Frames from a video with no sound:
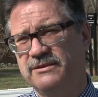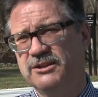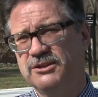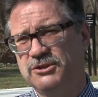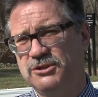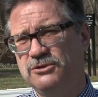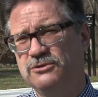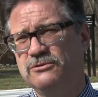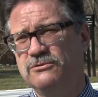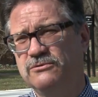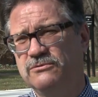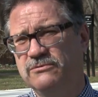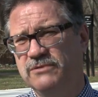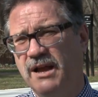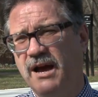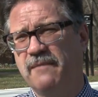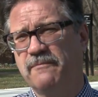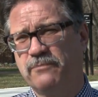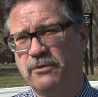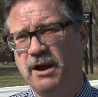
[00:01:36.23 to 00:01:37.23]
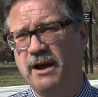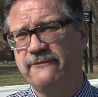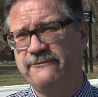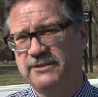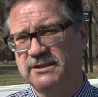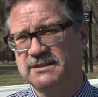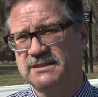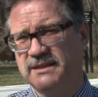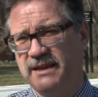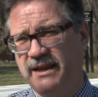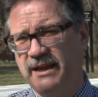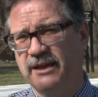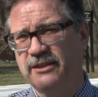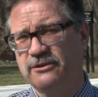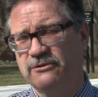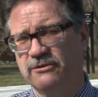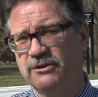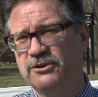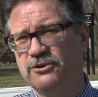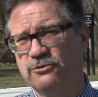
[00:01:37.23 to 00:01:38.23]
the two nonprofits
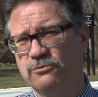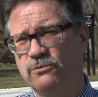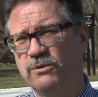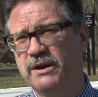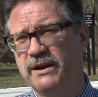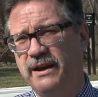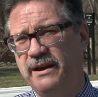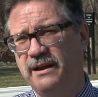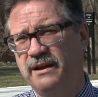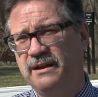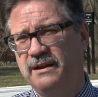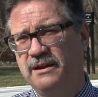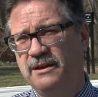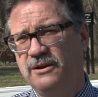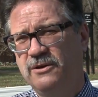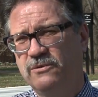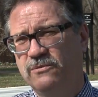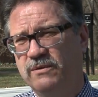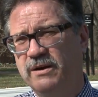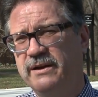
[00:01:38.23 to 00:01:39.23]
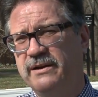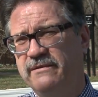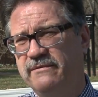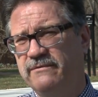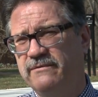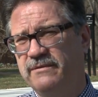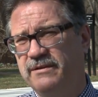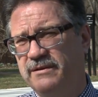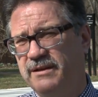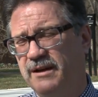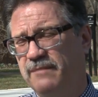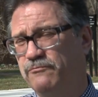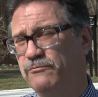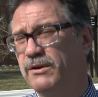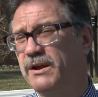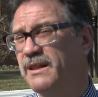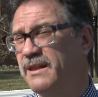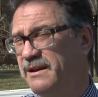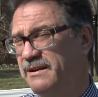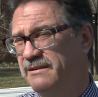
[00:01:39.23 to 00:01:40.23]
together under one, one
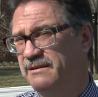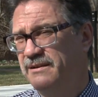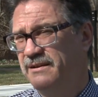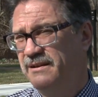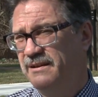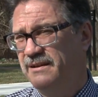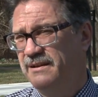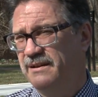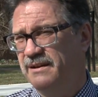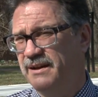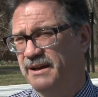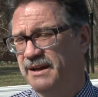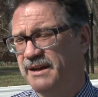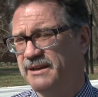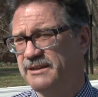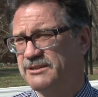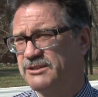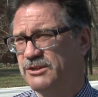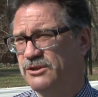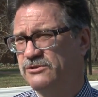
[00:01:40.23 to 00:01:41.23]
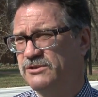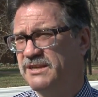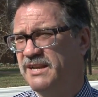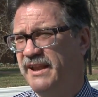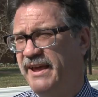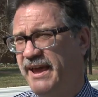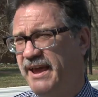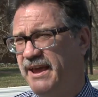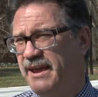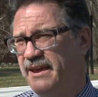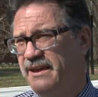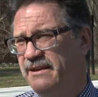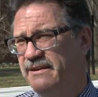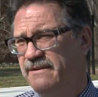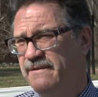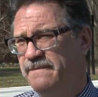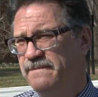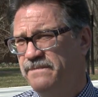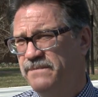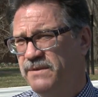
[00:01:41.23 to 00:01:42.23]
umbrella. so today,
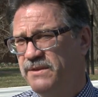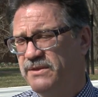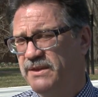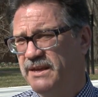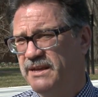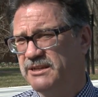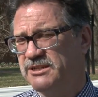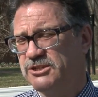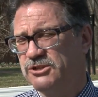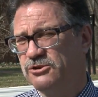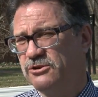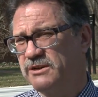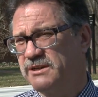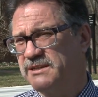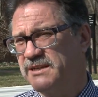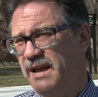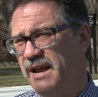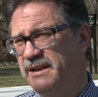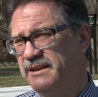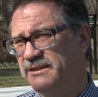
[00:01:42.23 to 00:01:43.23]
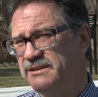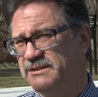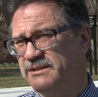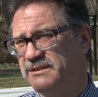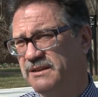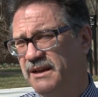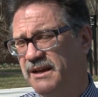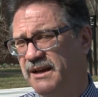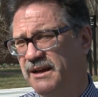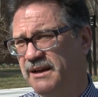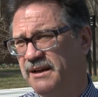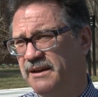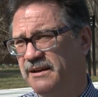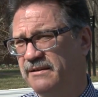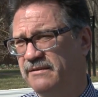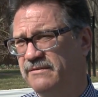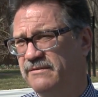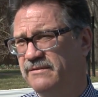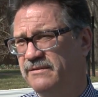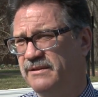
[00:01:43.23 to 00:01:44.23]
the historic site is uh,
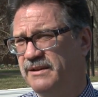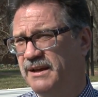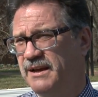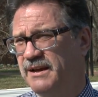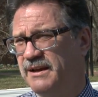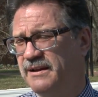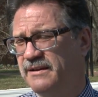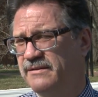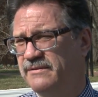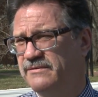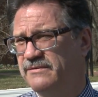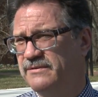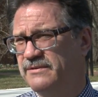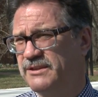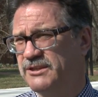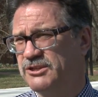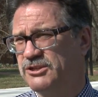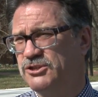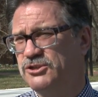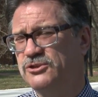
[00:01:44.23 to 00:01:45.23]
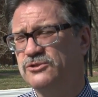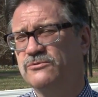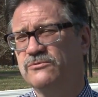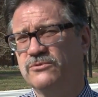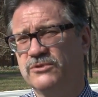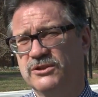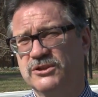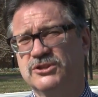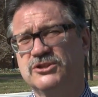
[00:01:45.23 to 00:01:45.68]
uh, the we're the